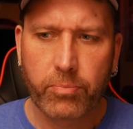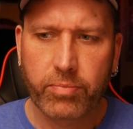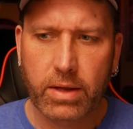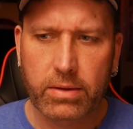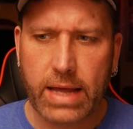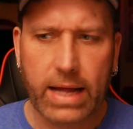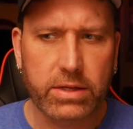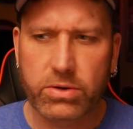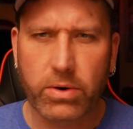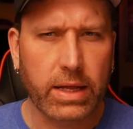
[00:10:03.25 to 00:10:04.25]
that
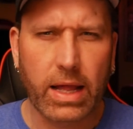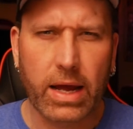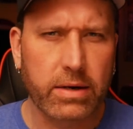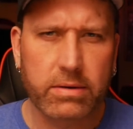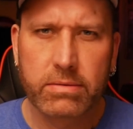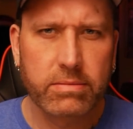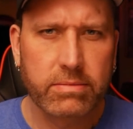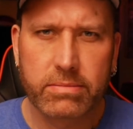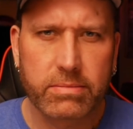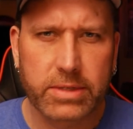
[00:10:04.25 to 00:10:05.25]
storyline
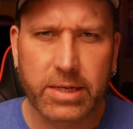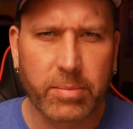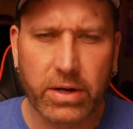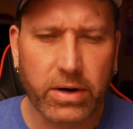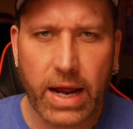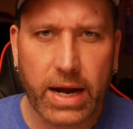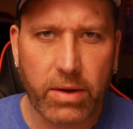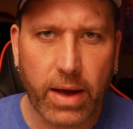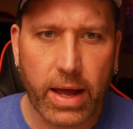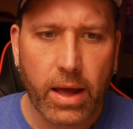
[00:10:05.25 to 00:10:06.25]
similar in any
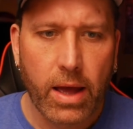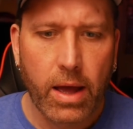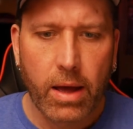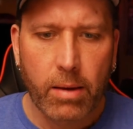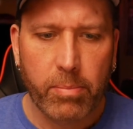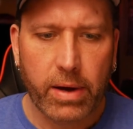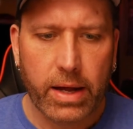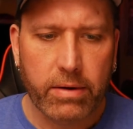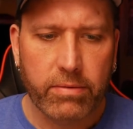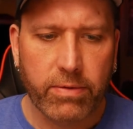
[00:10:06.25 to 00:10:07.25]
way,
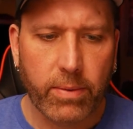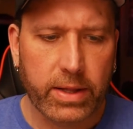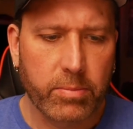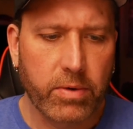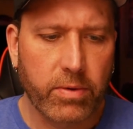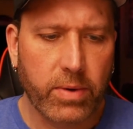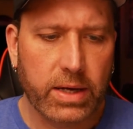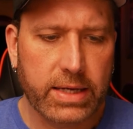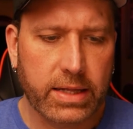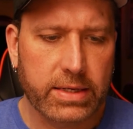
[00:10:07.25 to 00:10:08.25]
but for what the movie
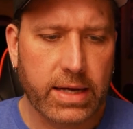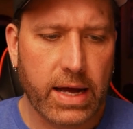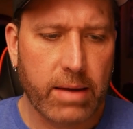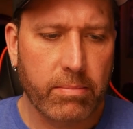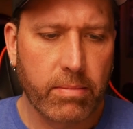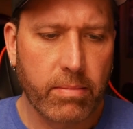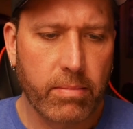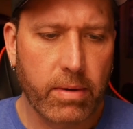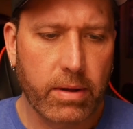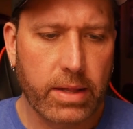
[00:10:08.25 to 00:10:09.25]
was at the time,
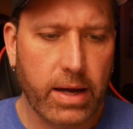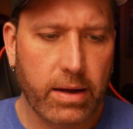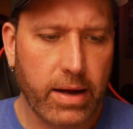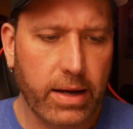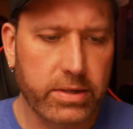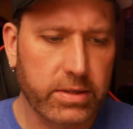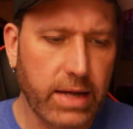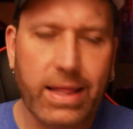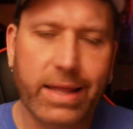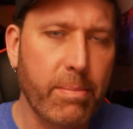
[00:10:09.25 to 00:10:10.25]
I
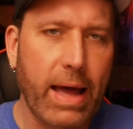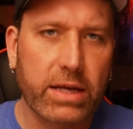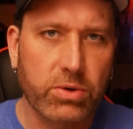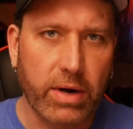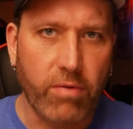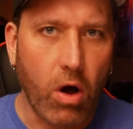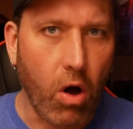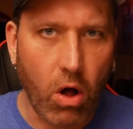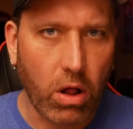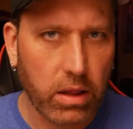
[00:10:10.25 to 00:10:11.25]
like the backstory of
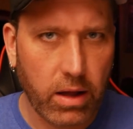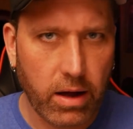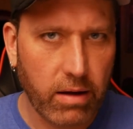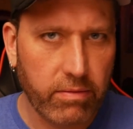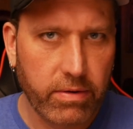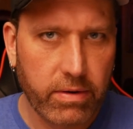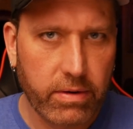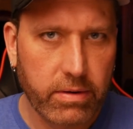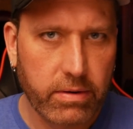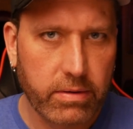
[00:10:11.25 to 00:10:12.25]
all of
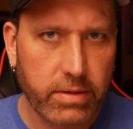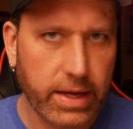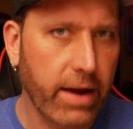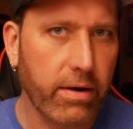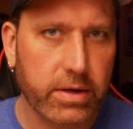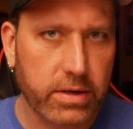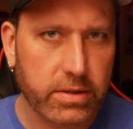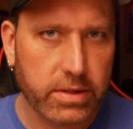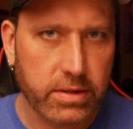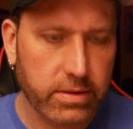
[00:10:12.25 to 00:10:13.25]
the
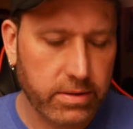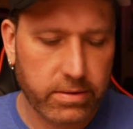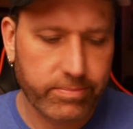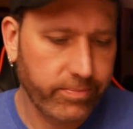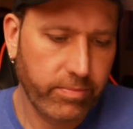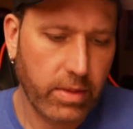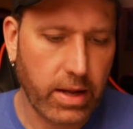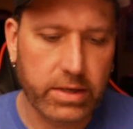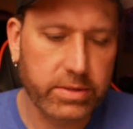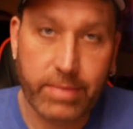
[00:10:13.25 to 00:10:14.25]
characters, and
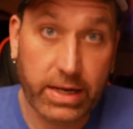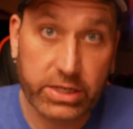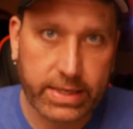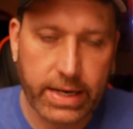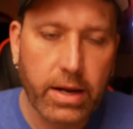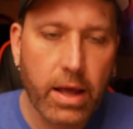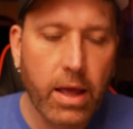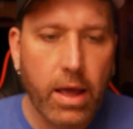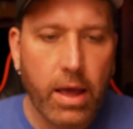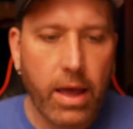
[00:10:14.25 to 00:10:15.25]
I just did.
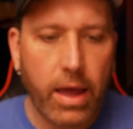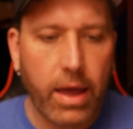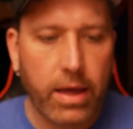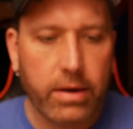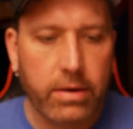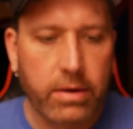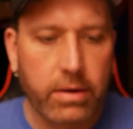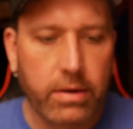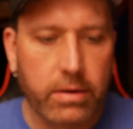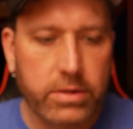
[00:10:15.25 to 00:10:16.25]
And
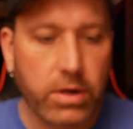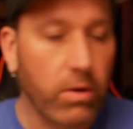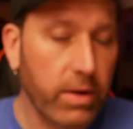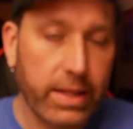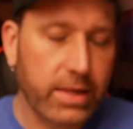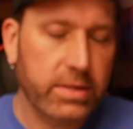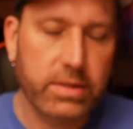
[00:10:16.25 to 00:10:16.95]
So in this,